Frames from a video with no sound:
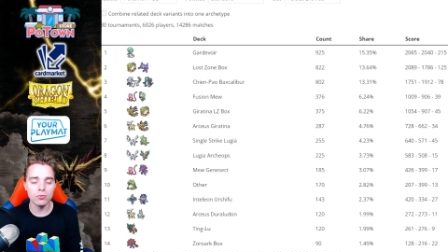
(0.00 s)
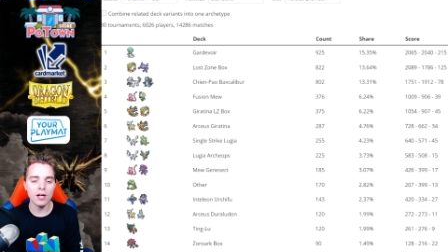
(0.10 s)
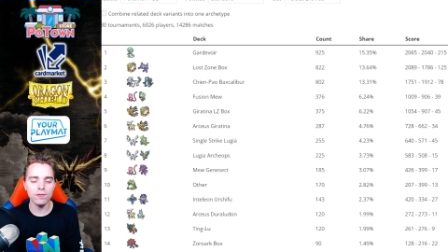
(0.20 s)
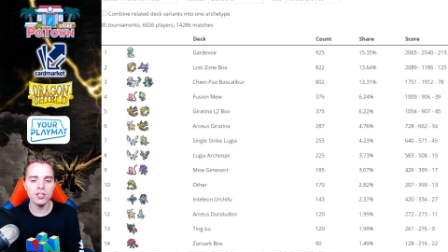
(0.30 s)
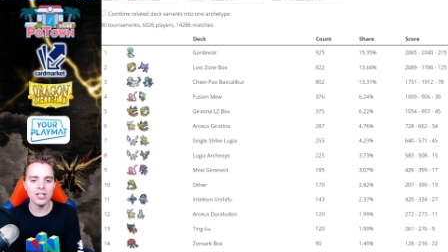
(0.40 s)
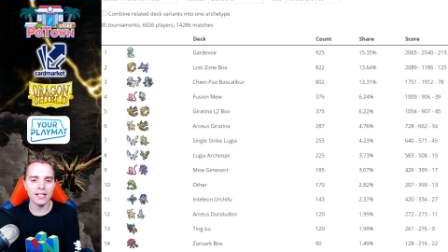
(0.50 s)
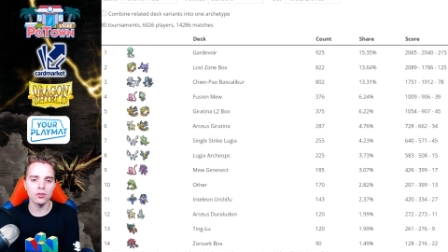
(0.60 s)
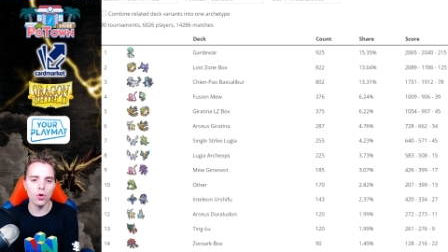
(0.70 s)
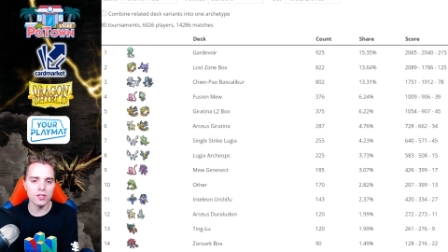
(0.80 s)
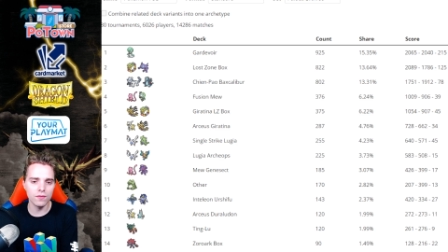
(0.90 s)
so definitely check
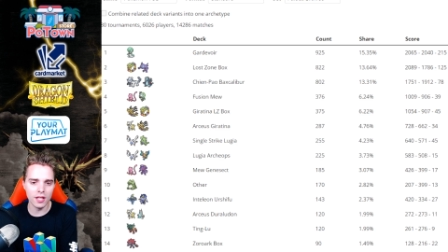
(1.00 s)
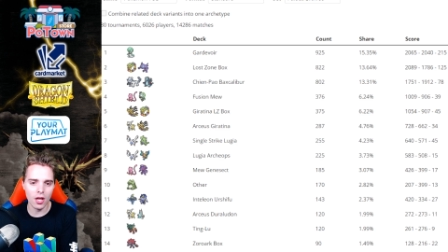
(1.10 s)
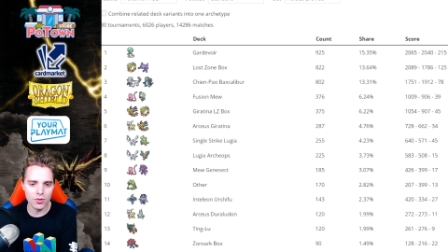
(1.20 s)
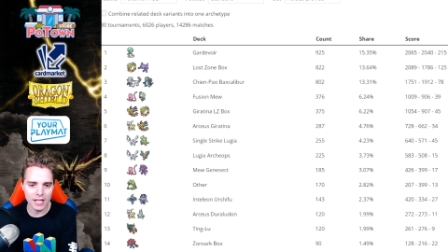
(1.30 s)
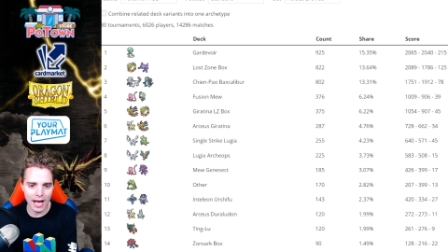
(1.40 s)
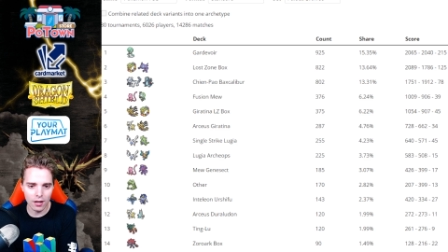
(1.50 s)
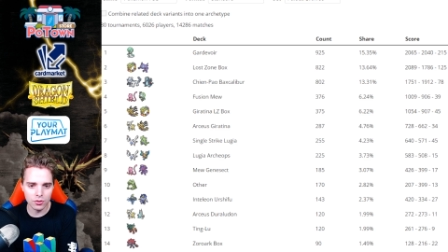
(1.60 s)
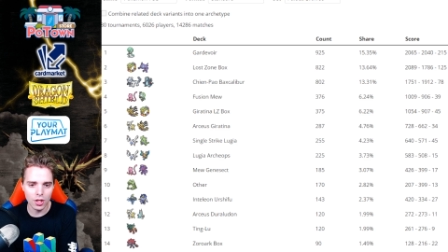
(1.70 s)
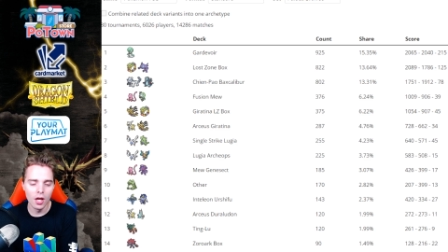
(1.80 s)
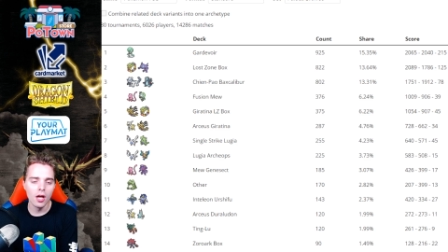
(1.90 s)
those videos
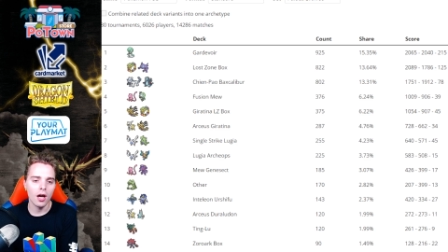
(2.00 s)
out,